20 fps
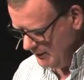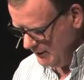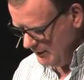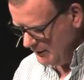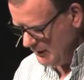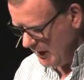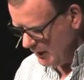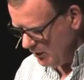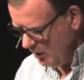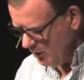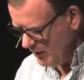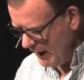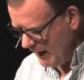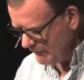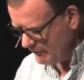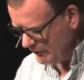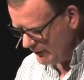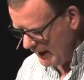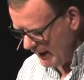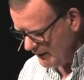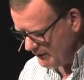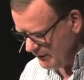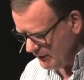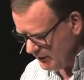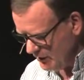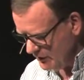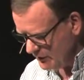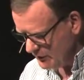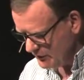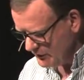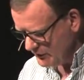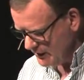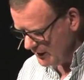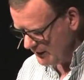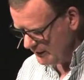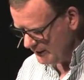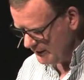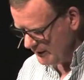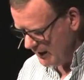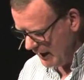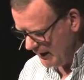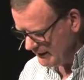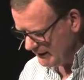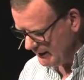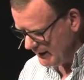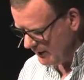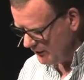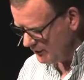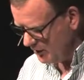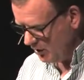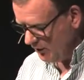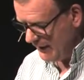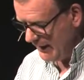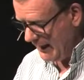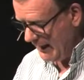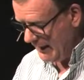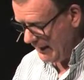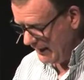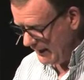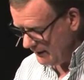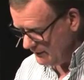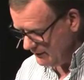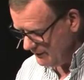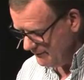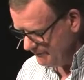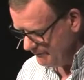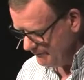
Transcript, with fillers: Not long after that, the younger son got together all he had